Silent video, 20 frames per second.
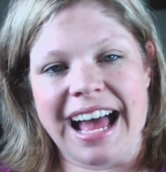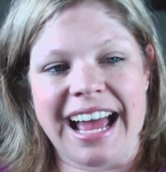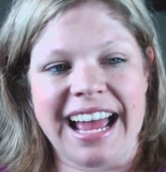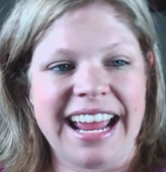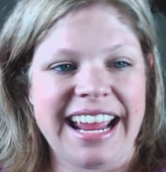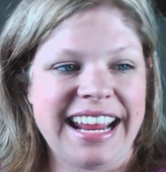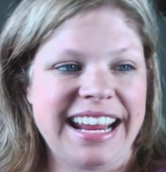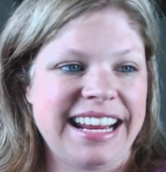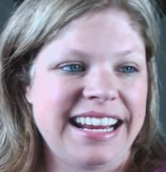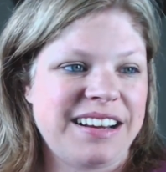
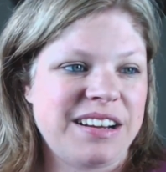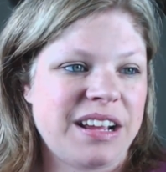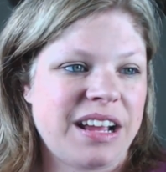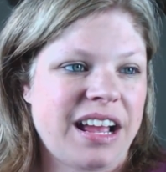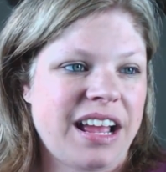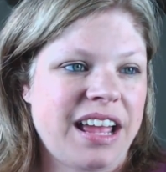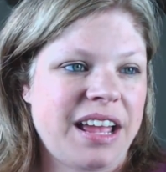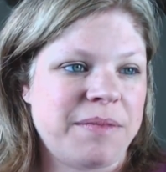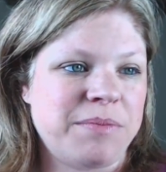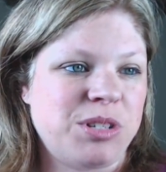i
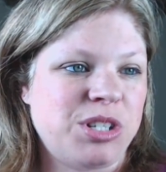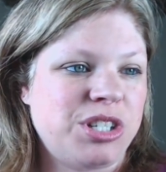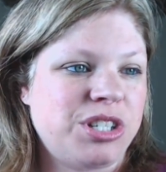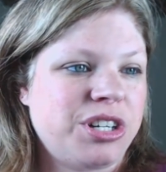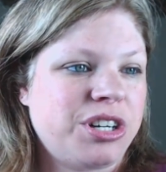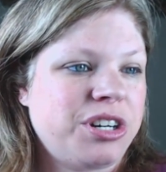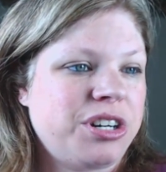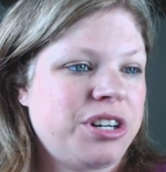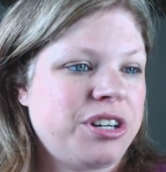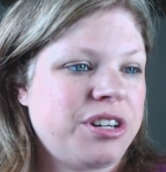am
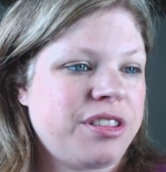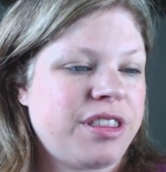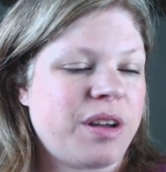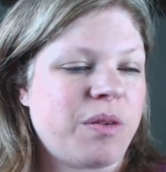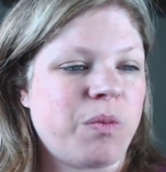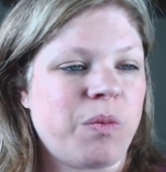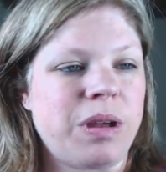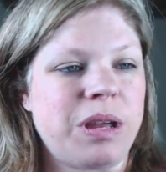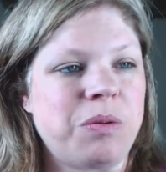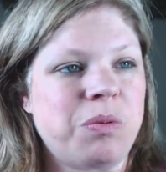sure
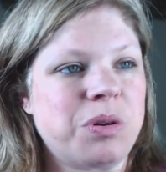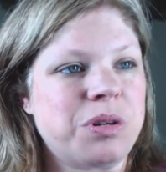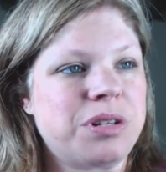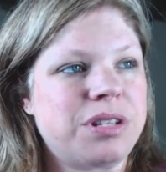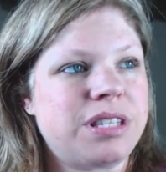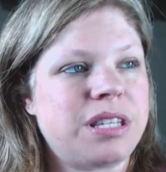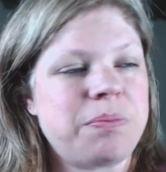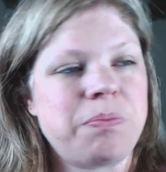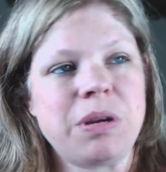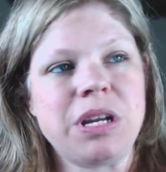that we
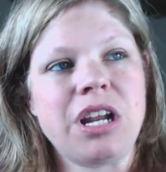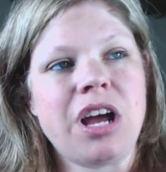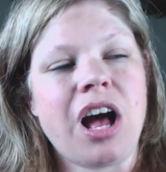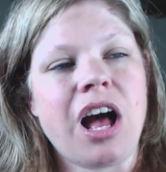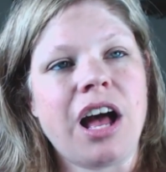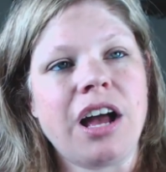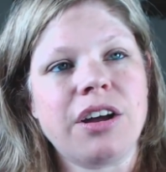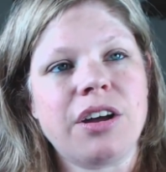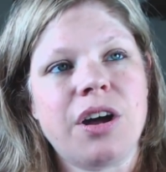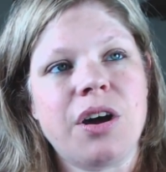were sipping
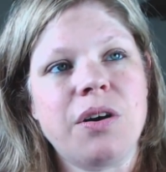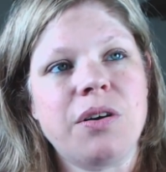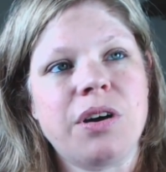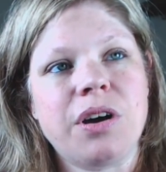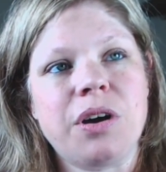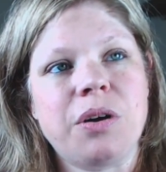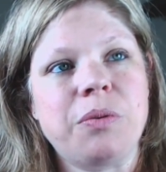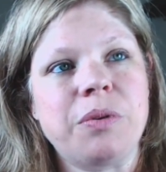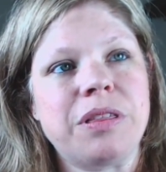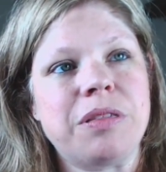hot
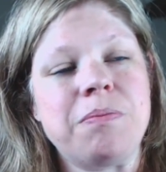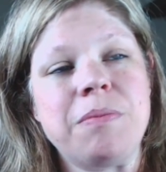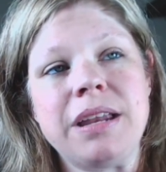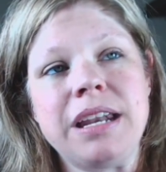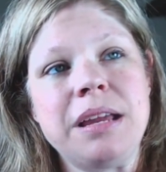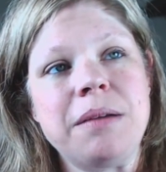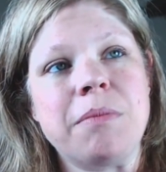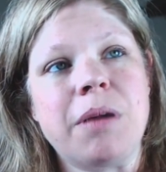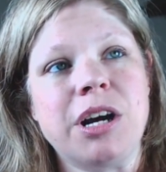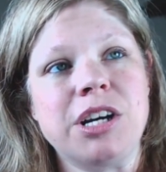cocoa with
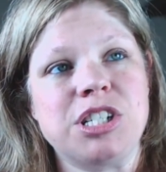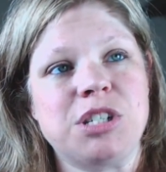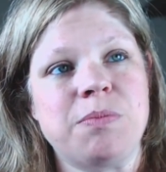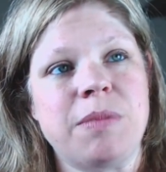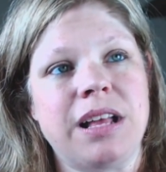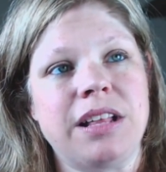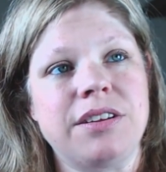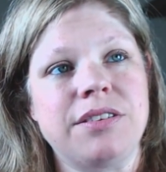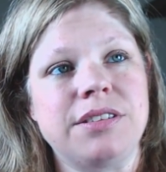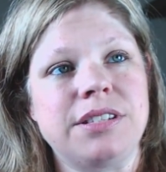many
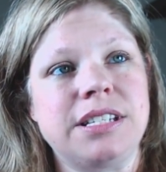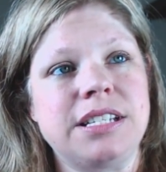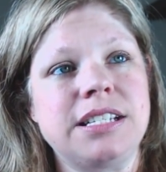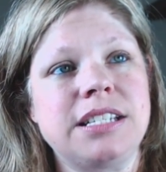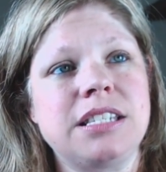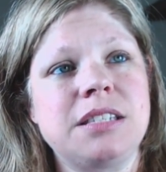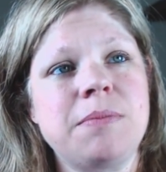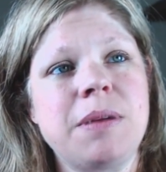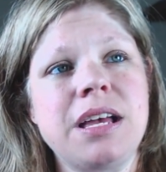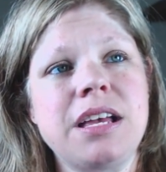marshmallows,
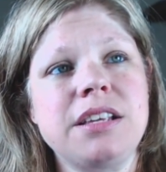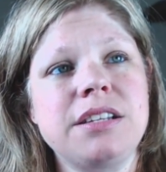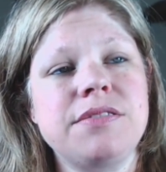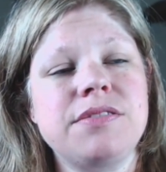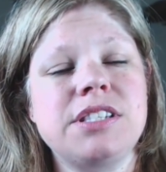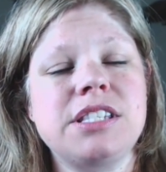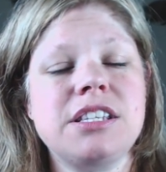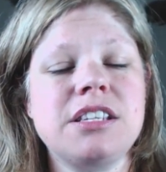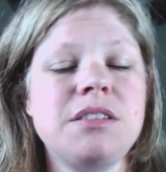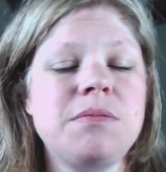and it
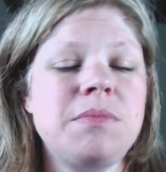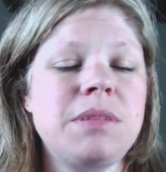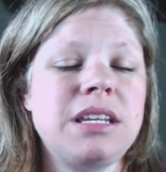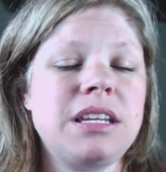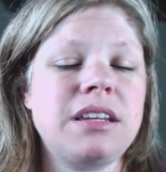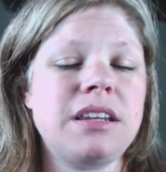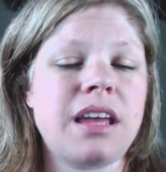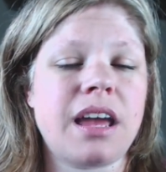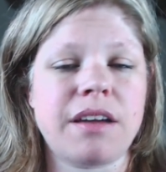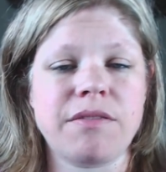smelled of
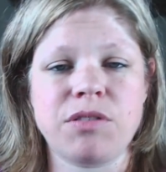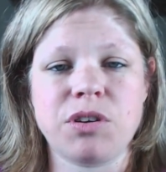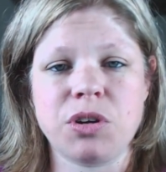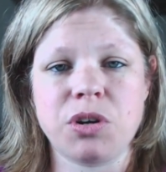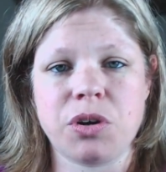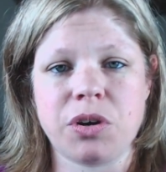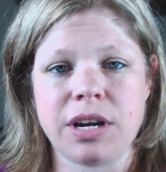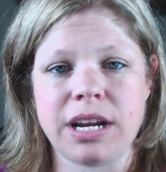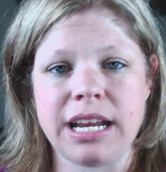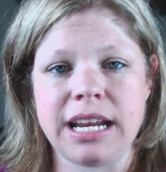cinnamon and
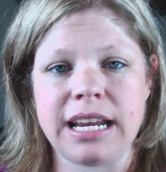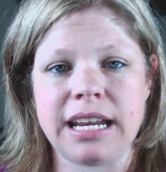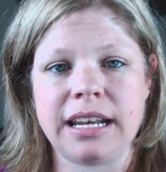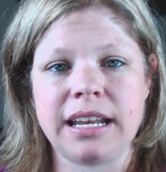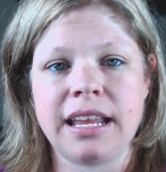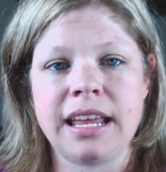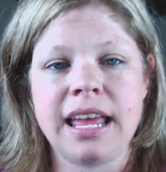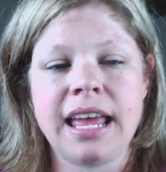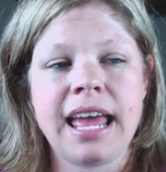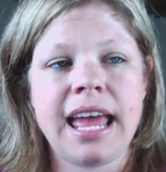
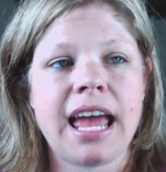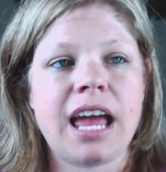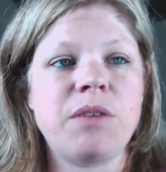evergreen.